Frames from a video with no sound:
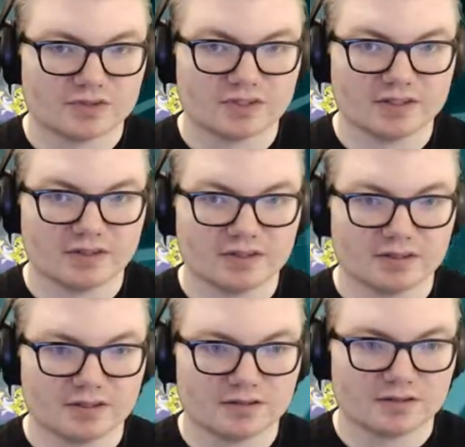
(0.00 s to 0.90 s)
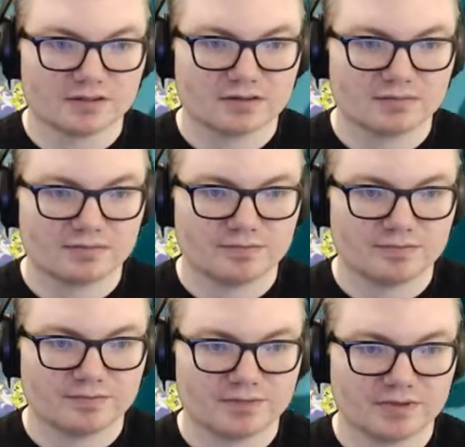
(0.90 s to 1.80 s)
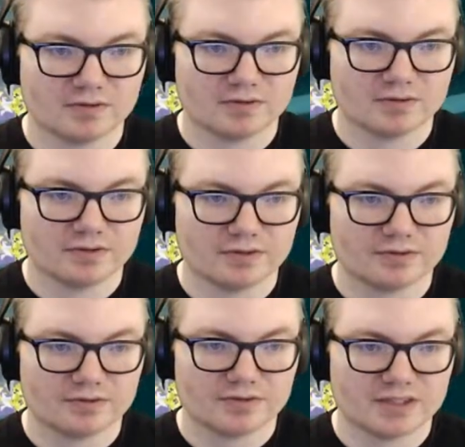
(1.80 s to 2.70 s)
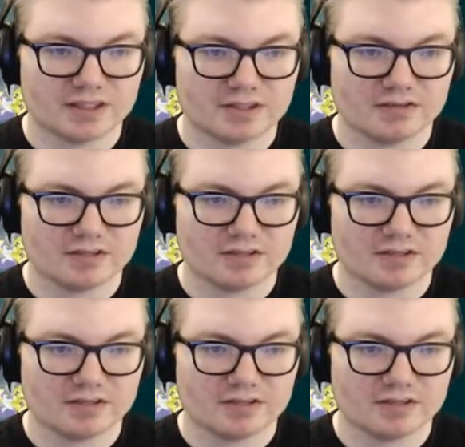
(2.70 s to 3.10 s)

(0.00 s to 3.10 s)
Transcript: another build node can i